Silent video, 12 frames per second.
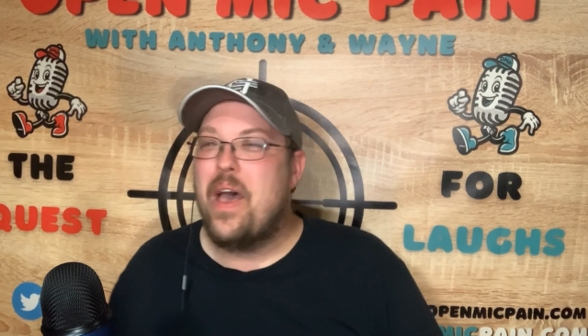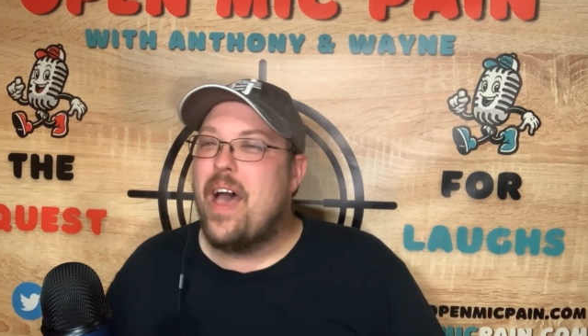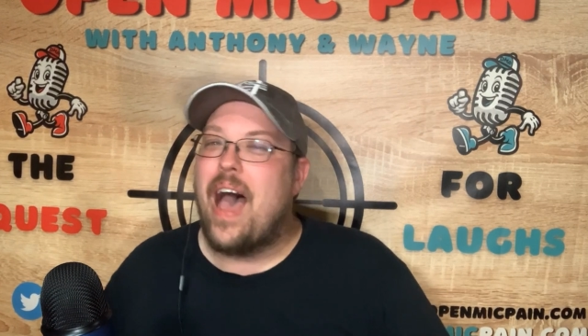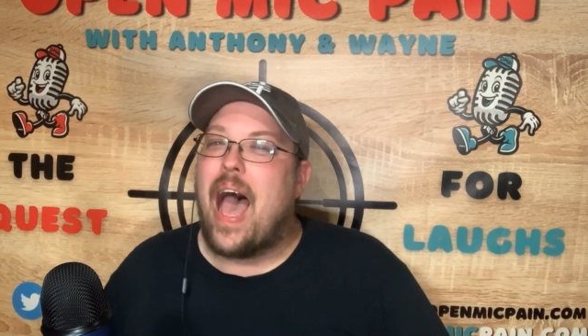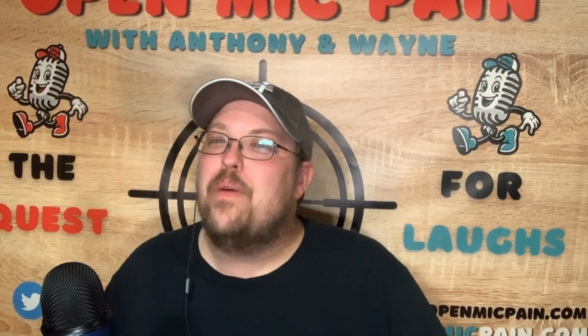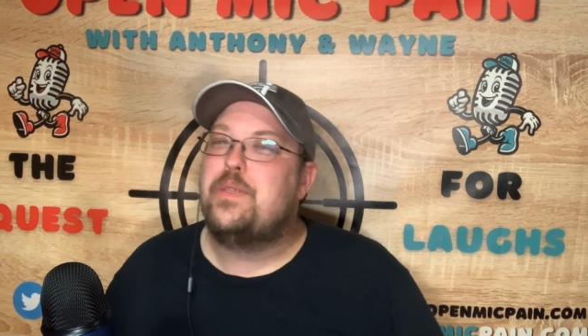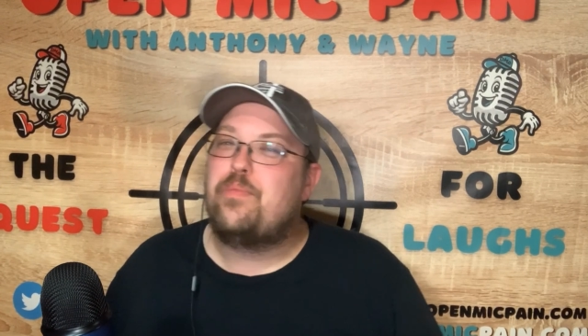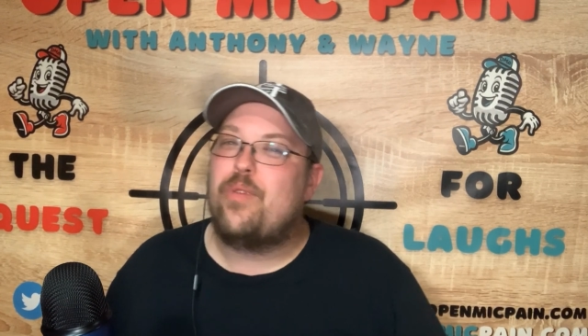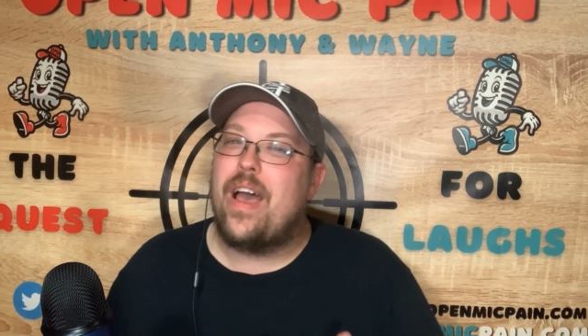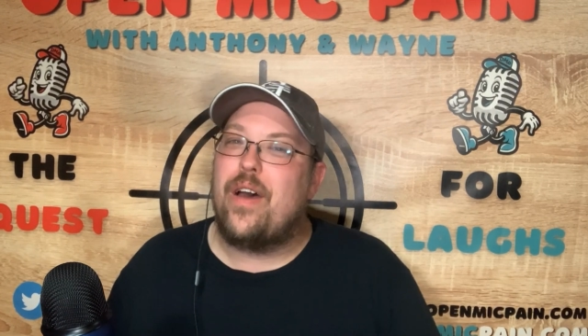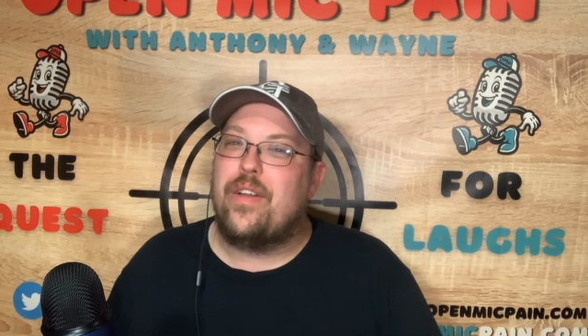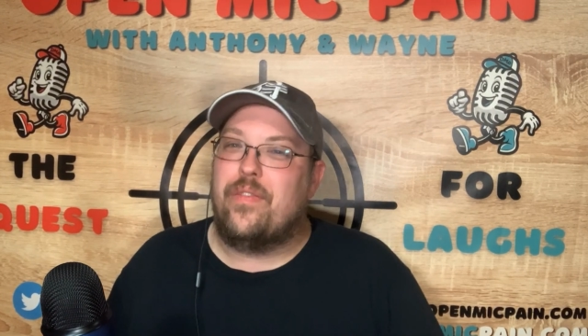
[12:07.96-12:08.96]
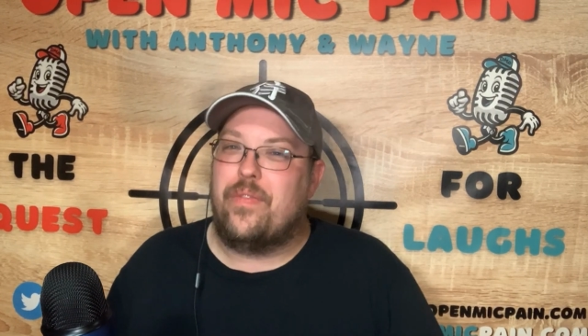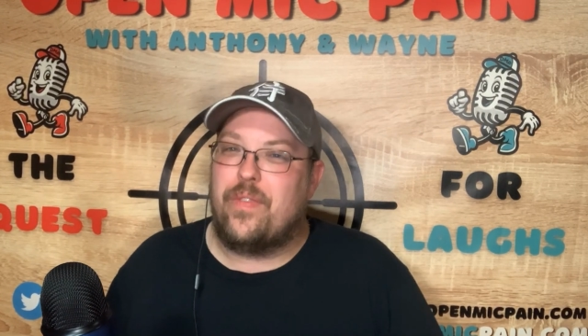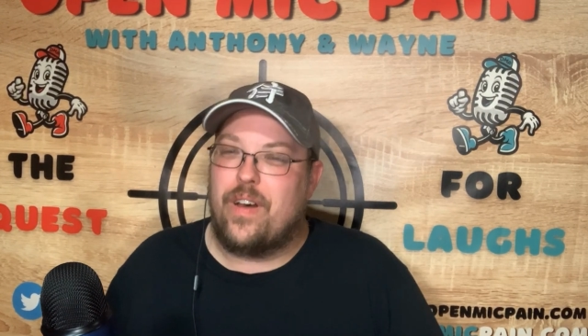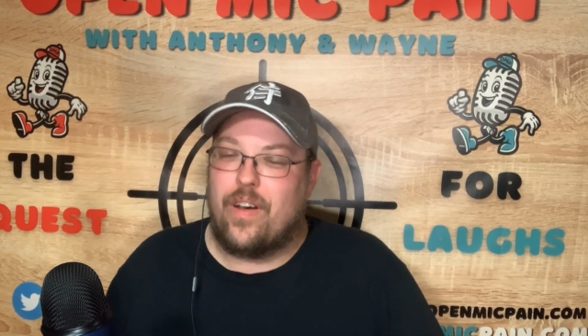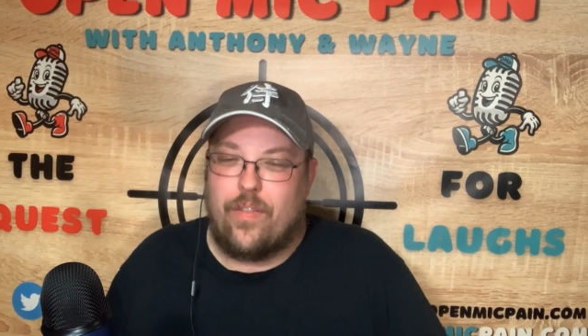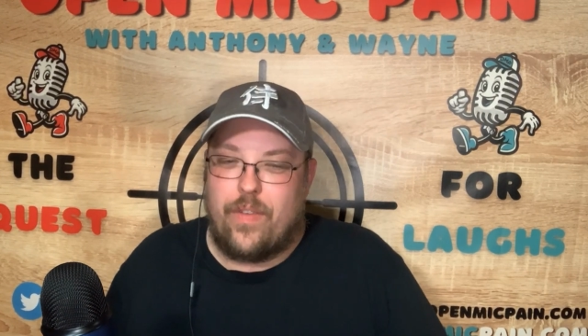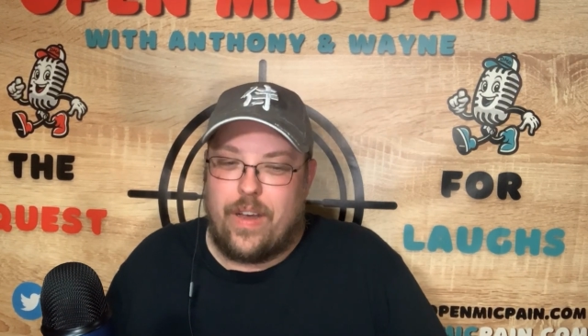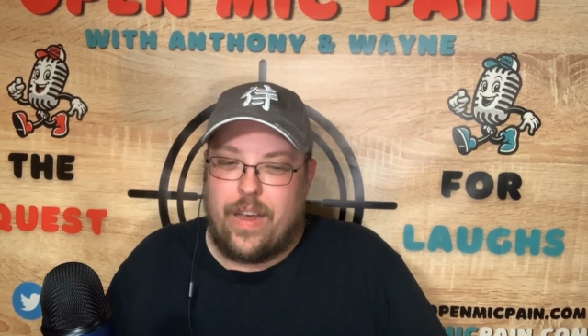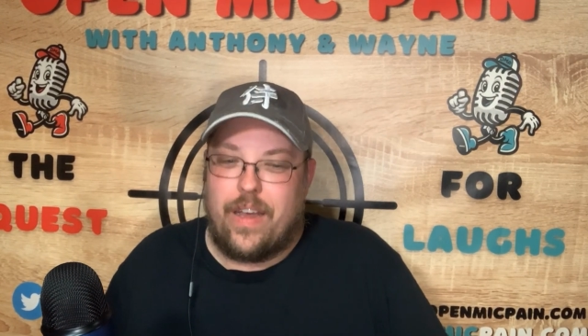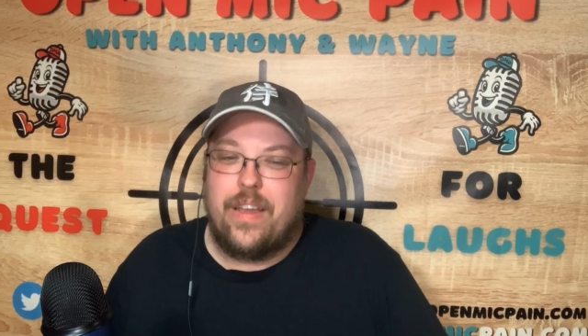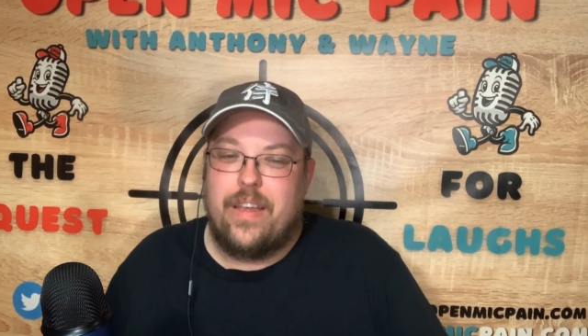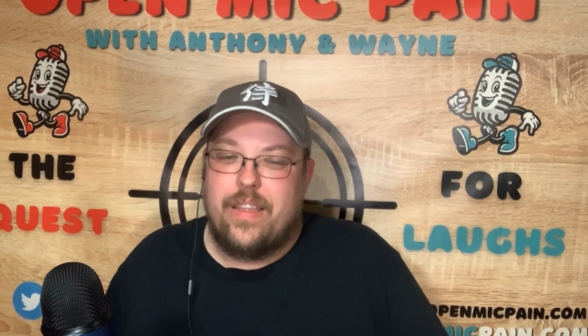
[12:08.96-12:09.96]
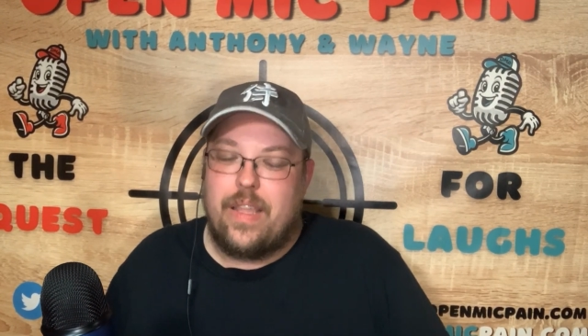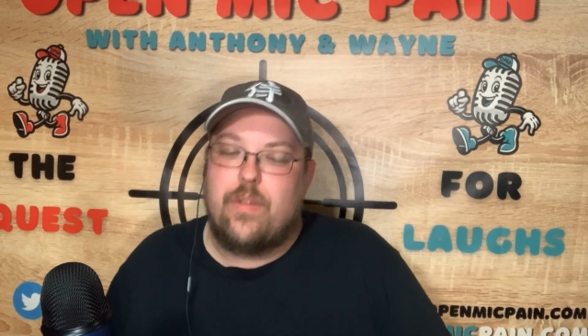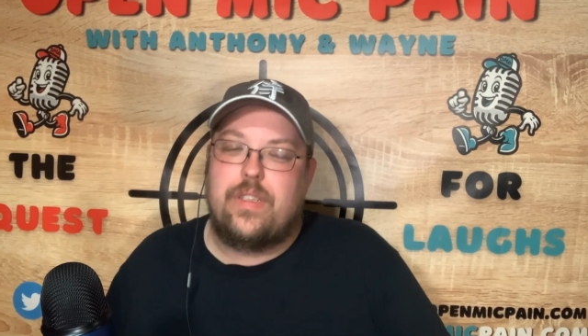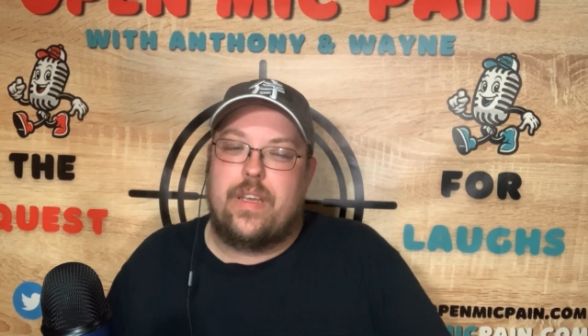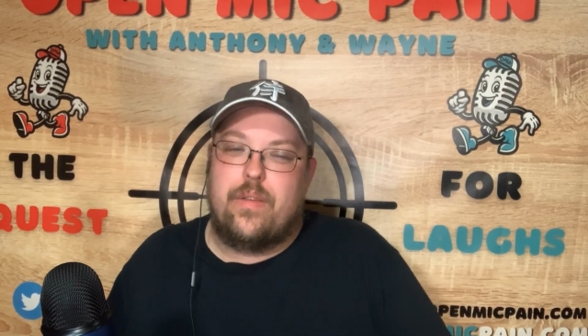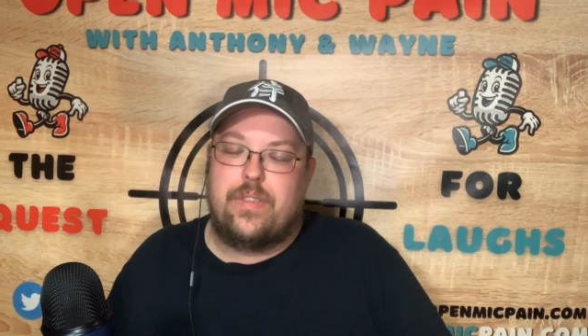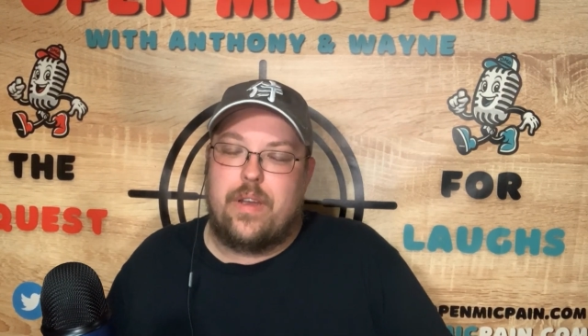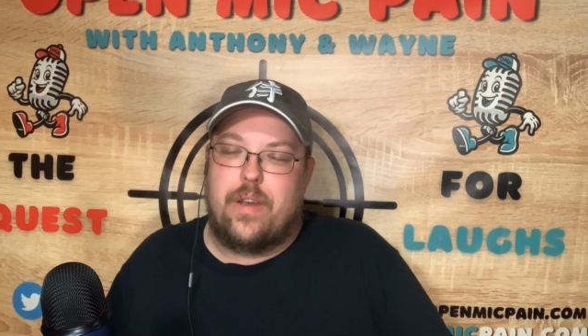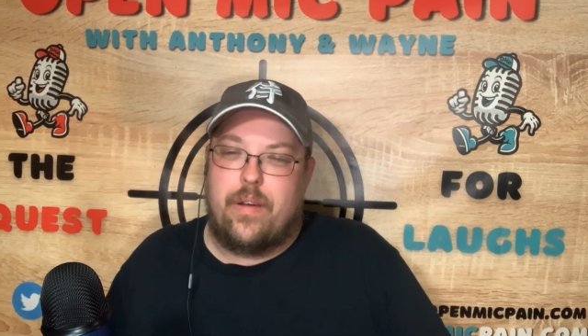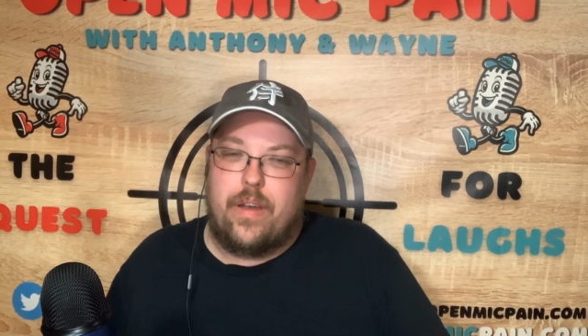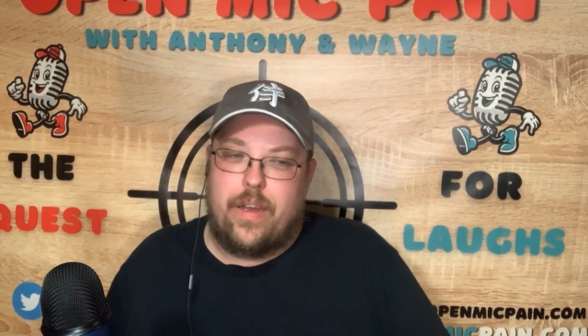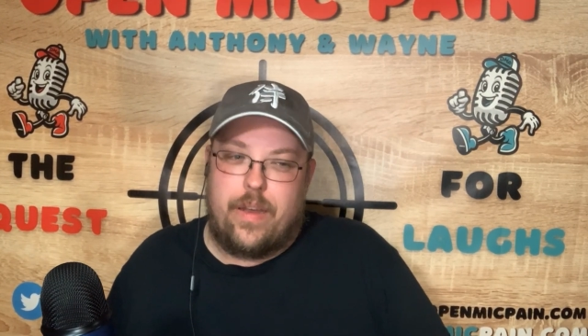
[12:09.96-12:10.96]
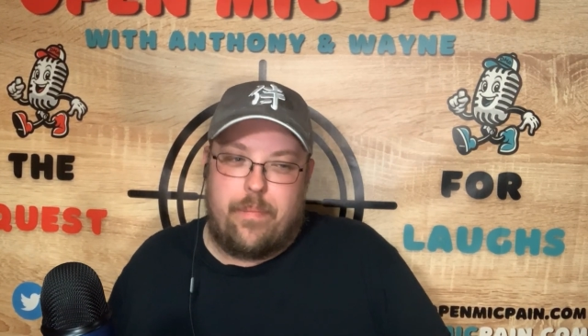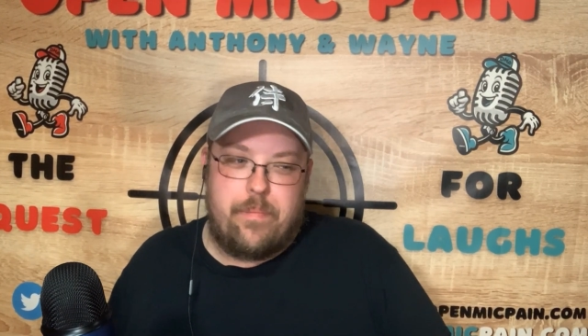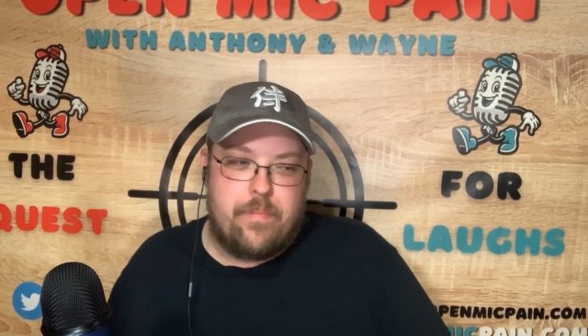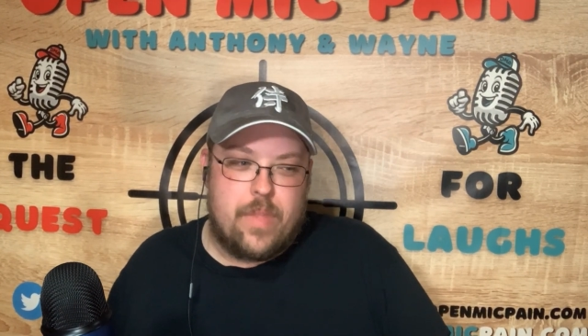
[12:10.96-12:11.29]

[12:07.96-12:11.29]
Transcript: I was proud of there was a